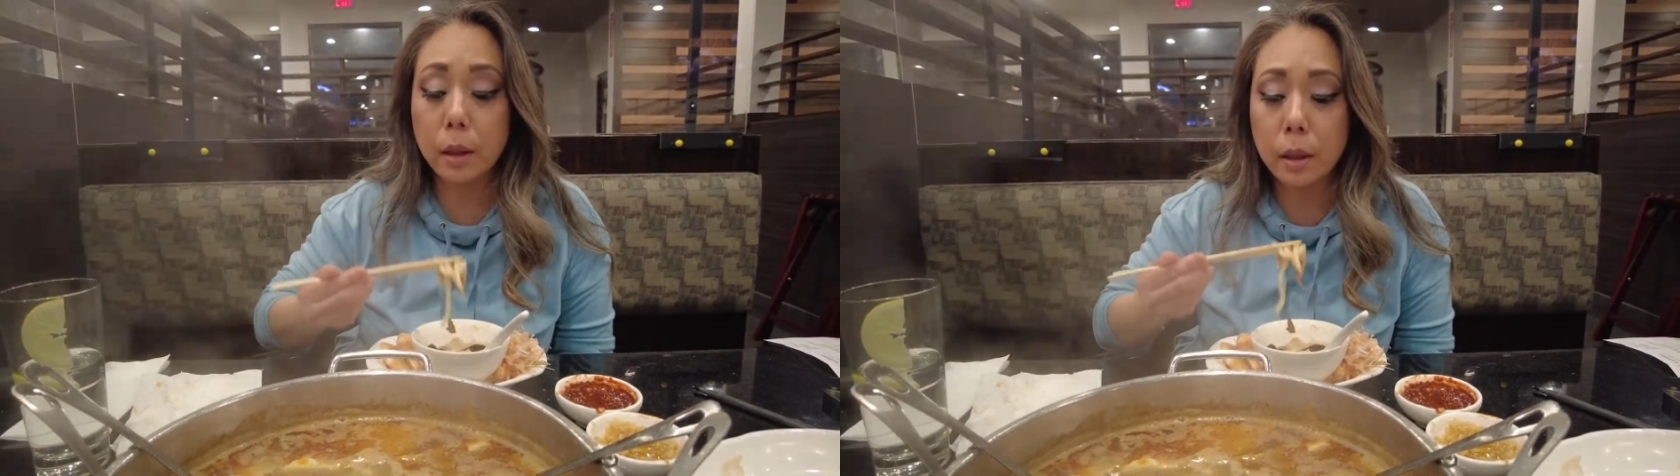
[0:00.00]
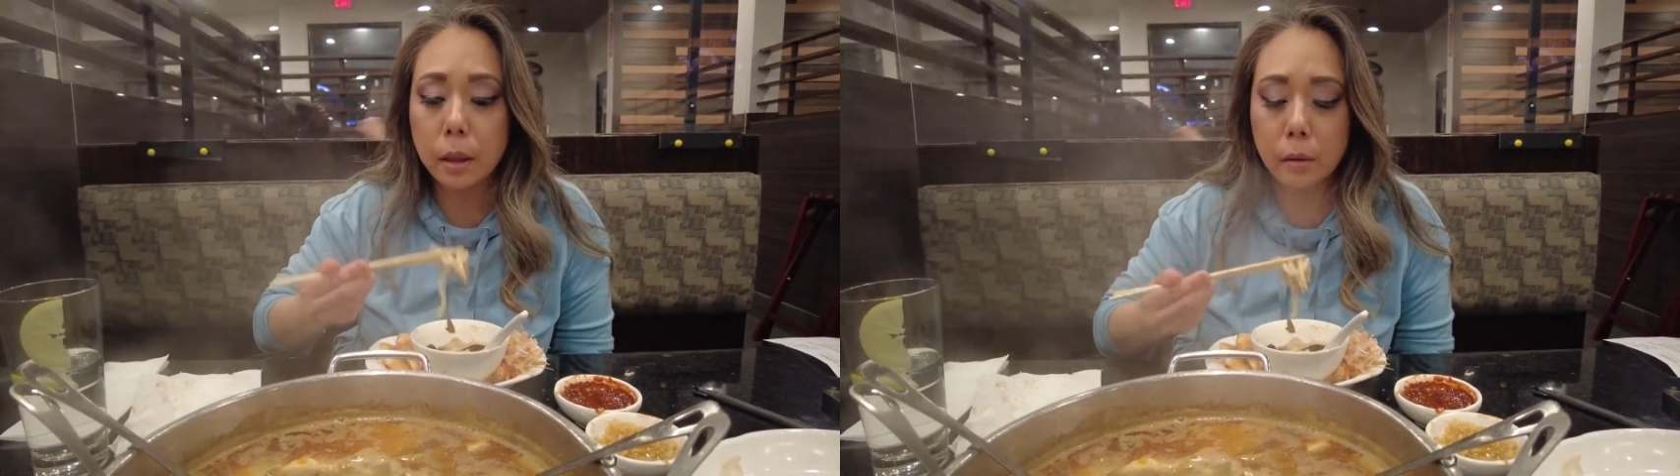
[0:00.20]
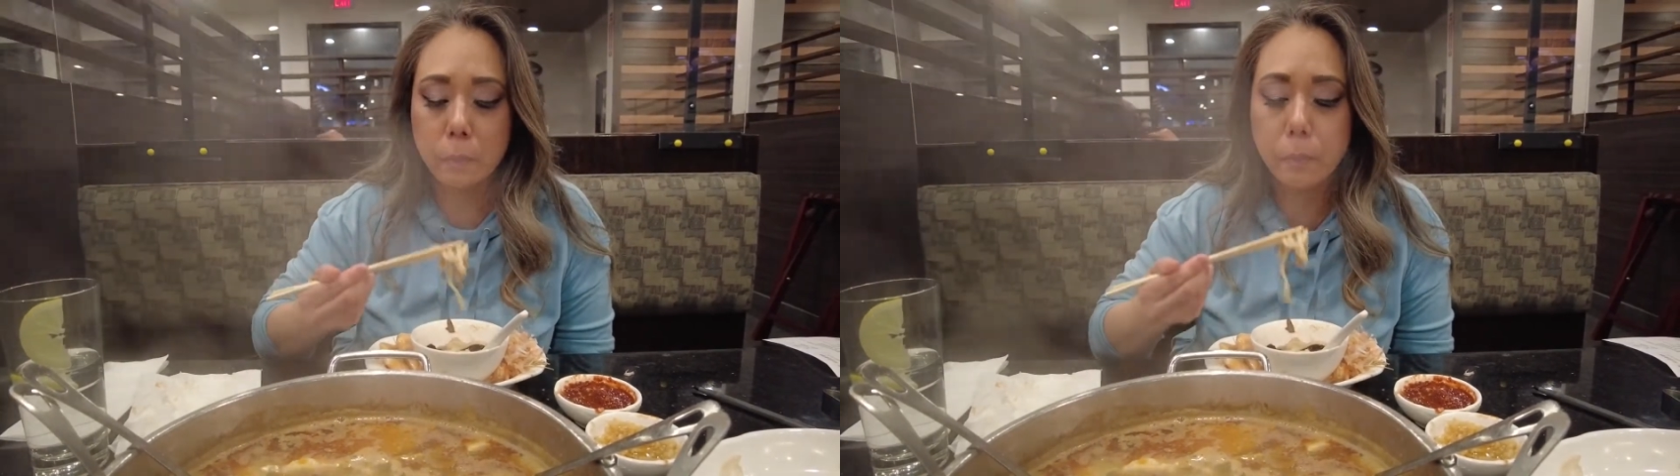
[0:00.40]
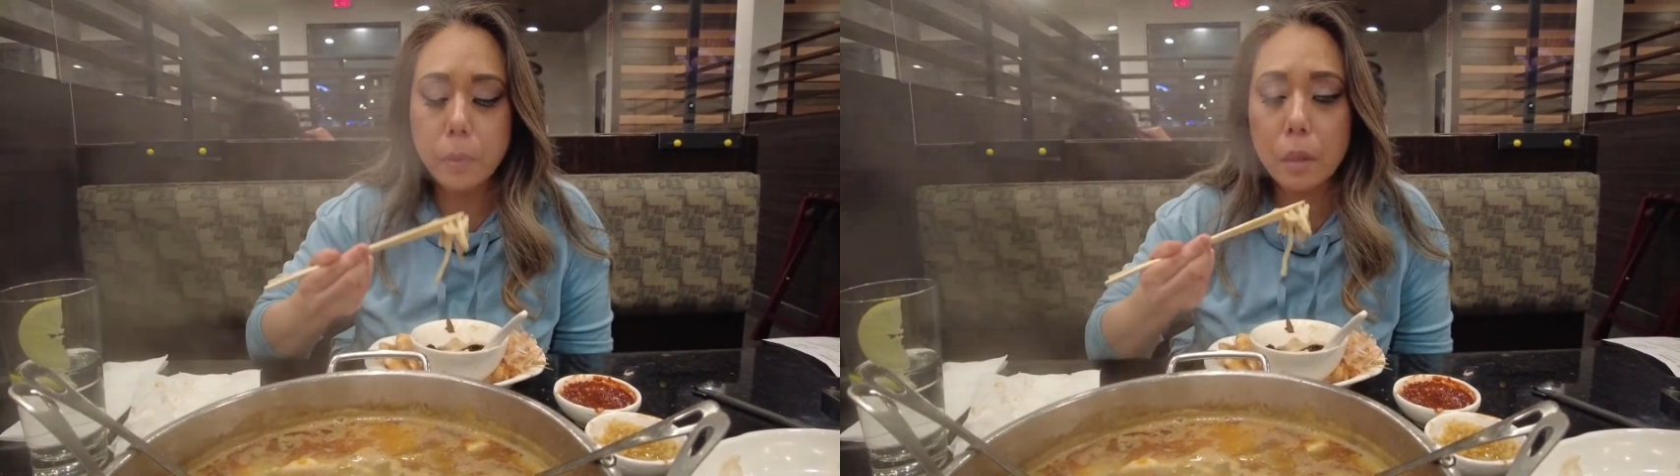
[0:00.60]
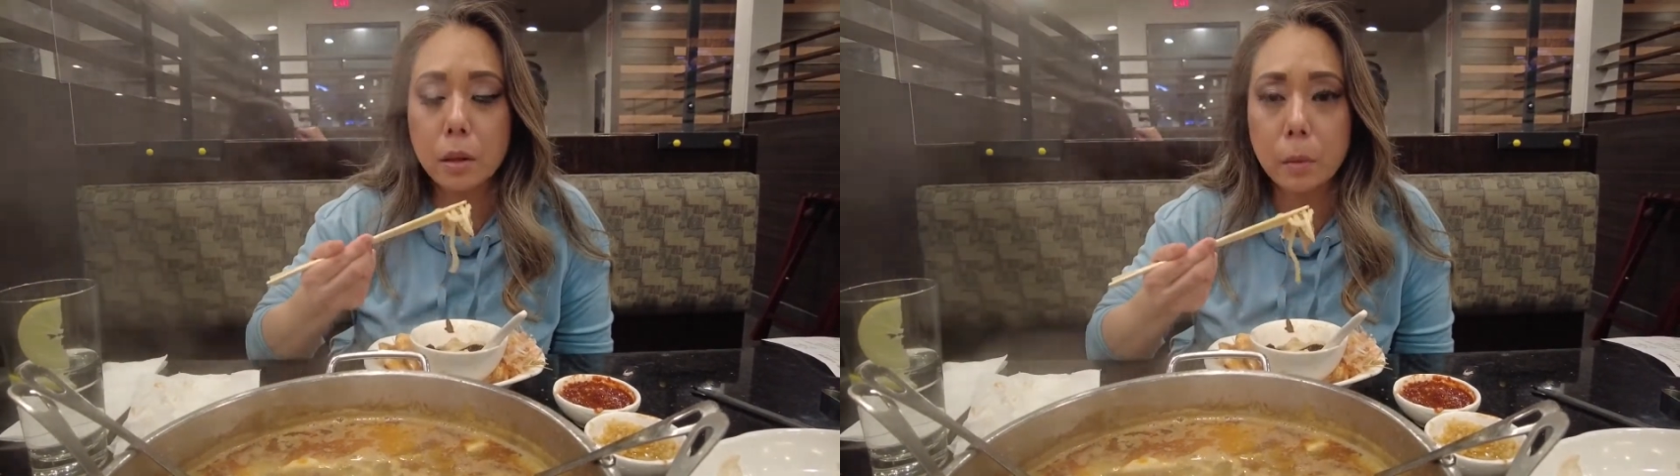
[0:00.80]

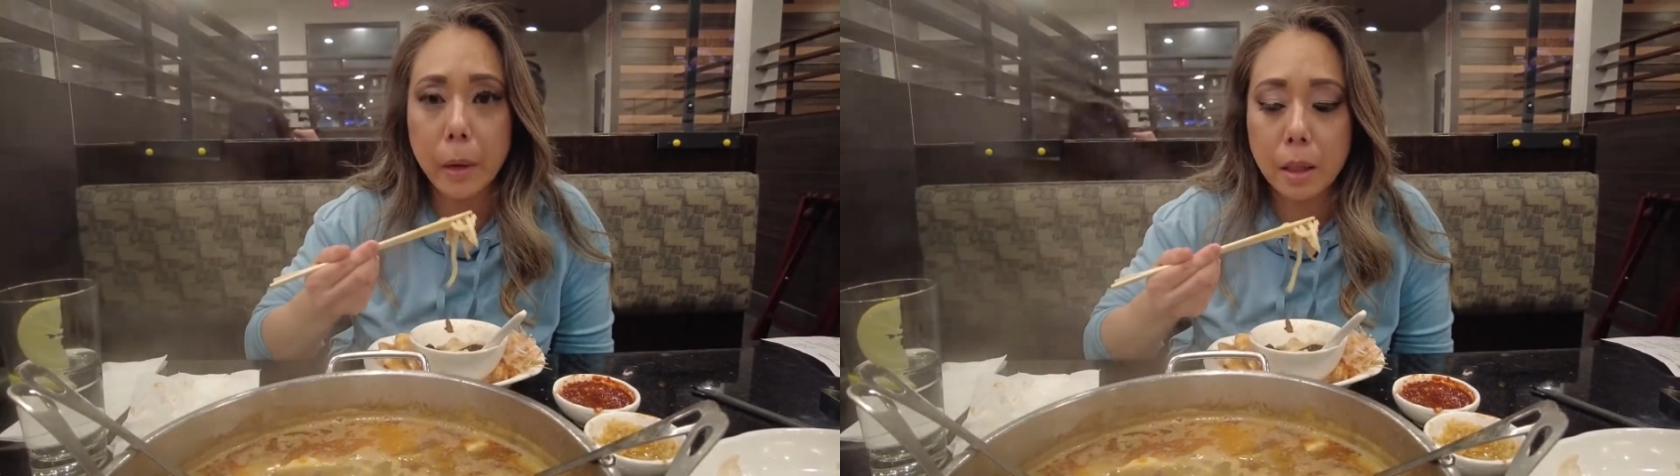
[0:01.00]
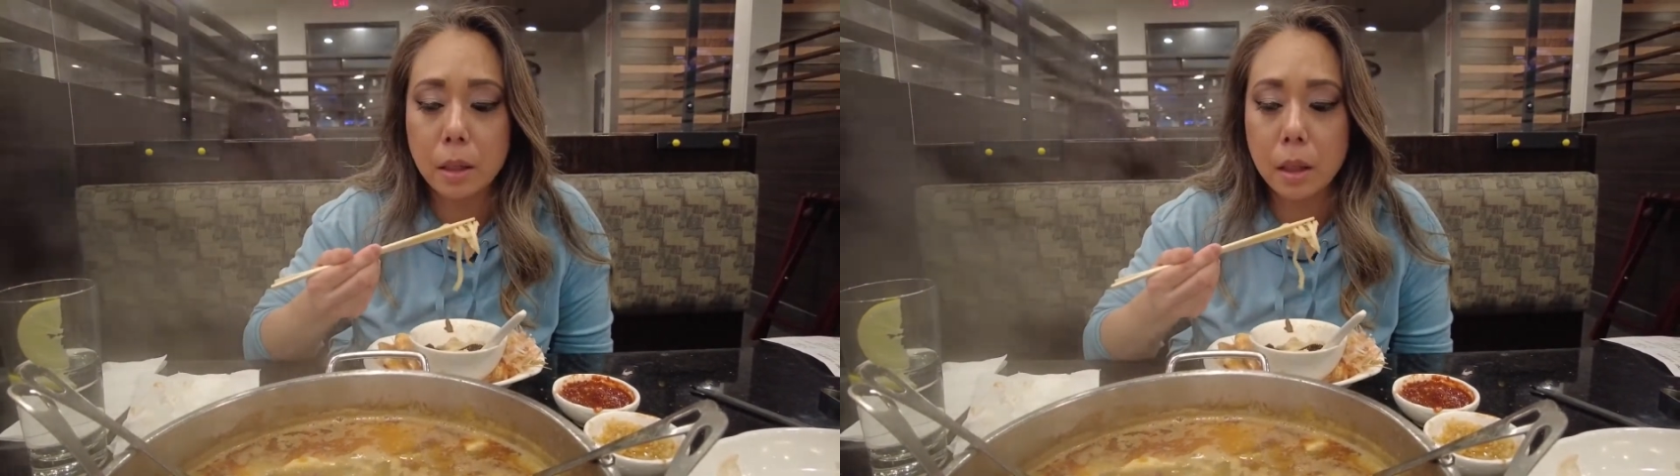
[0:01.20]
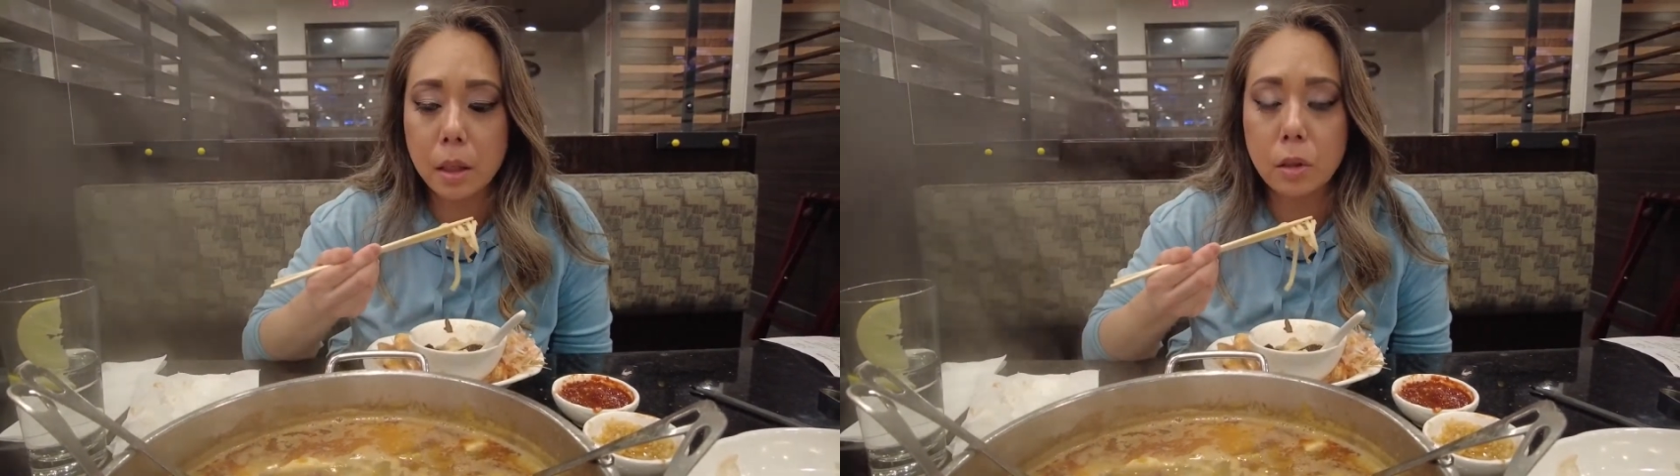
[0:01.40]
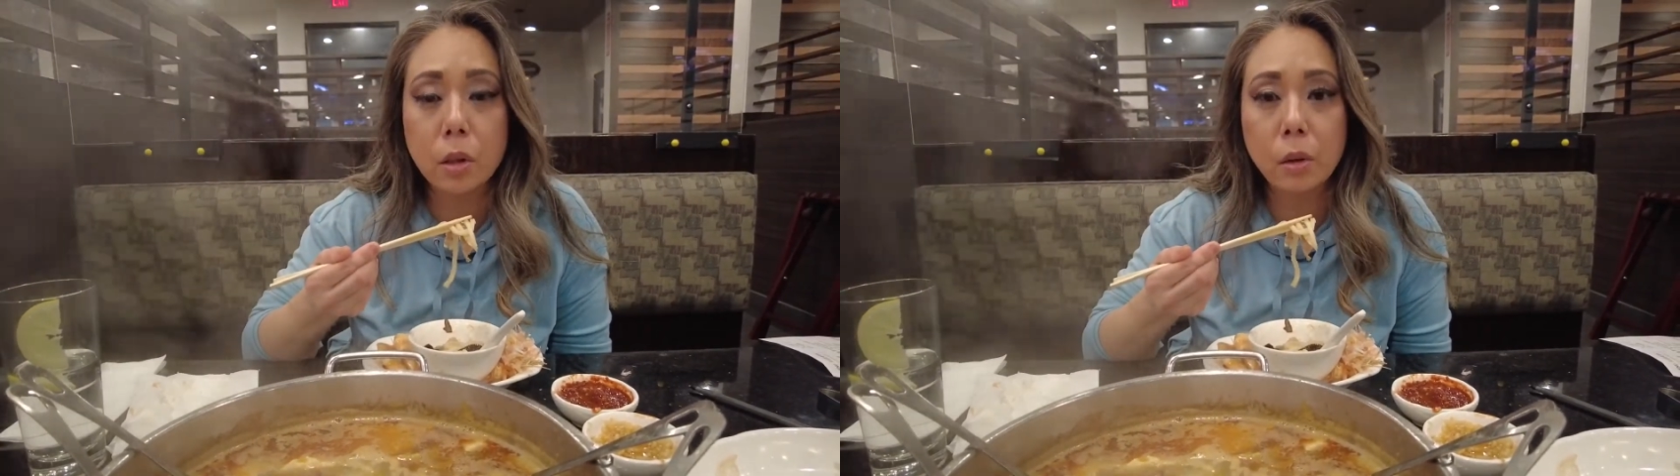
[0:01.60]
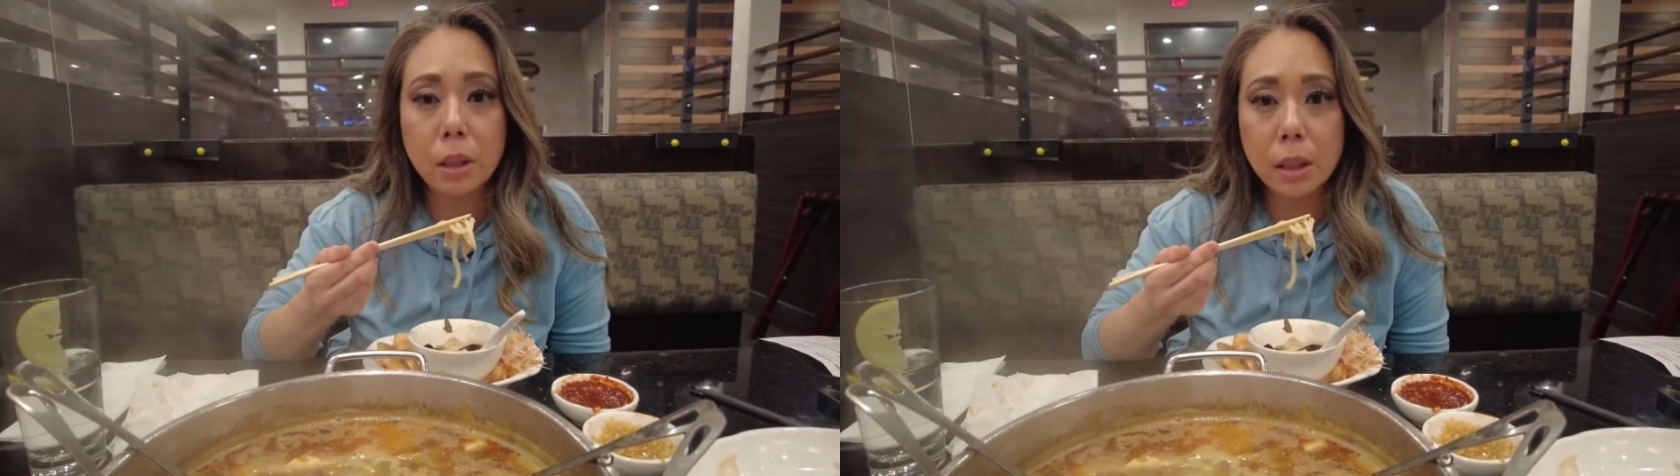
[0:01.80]
the spicy and
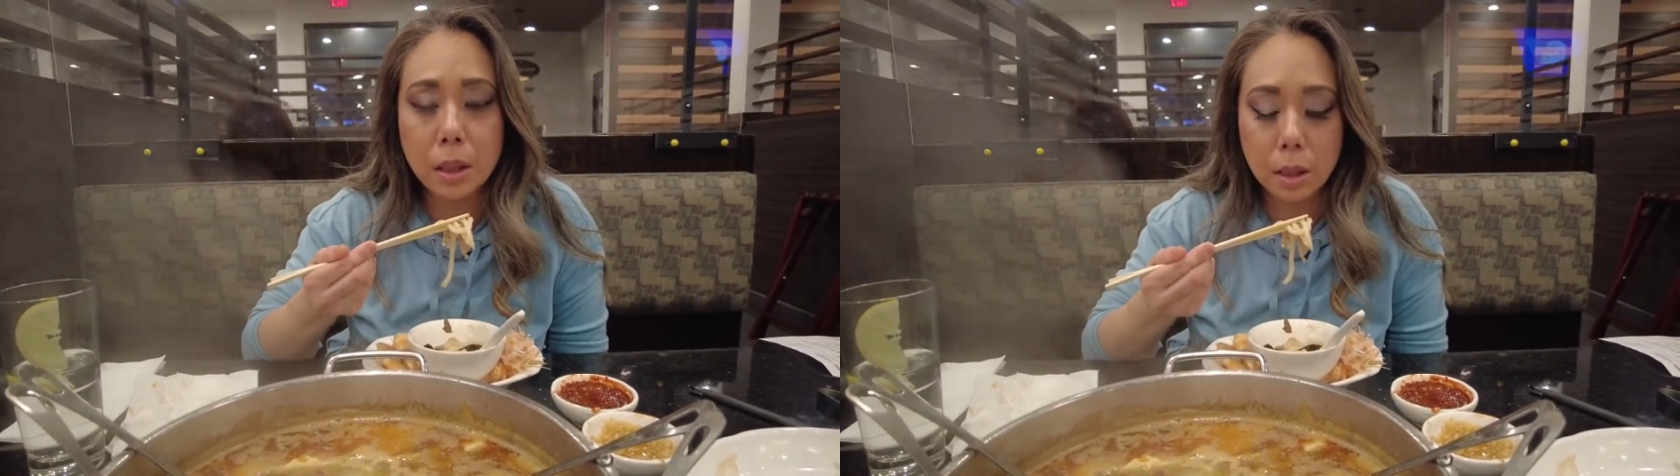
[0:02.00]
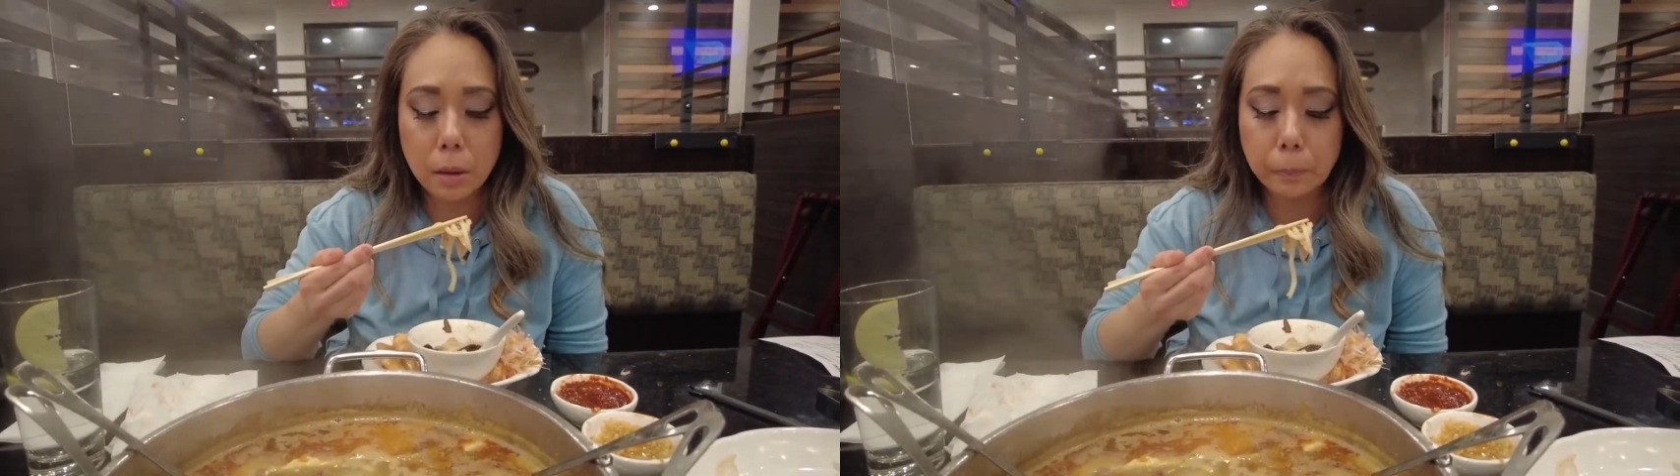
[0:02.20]
saltiness.